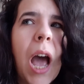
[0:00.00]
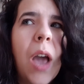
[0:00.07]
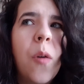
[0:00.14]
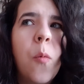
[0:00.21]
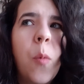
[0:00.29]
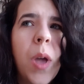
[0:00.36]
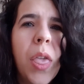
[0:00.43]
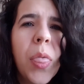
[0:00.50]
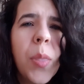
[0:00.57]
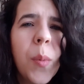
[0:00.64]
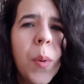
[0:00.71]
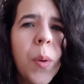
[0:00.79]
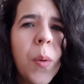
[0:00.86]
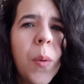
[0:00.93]
I went
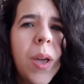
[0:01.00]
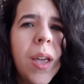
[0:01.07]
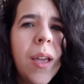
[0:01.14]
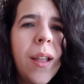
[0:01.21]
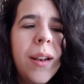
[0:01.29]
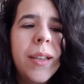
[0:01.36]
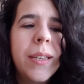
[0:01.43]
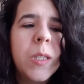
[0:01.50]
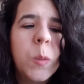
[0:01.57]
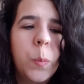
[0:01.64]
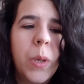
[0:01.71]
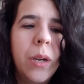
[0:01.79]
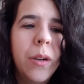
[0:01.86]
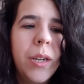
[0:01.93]
through and
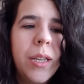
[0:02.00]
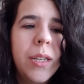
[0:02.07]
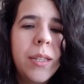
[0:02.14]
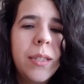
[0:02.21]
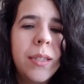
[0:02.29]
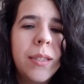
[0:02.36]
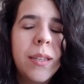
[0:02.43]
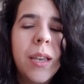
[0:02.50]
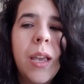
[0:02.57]
experienced?